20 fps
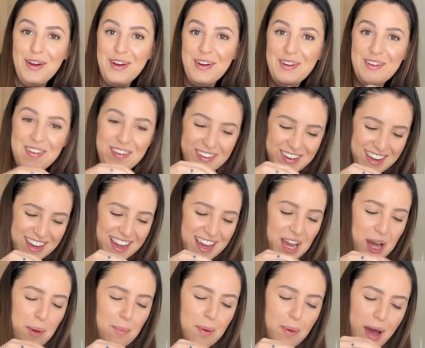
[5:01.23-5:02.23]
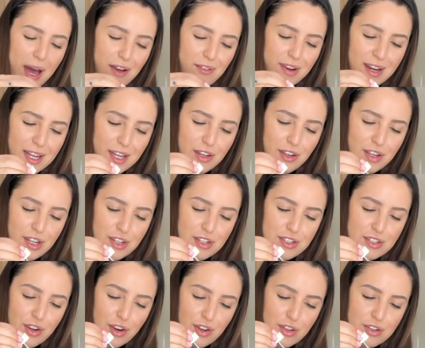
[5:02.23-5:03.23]
but I reckon you can just
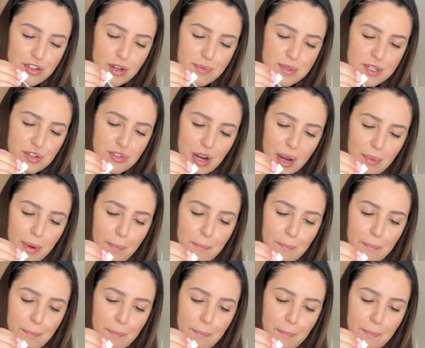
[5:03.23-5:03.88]
go to the shops and grab a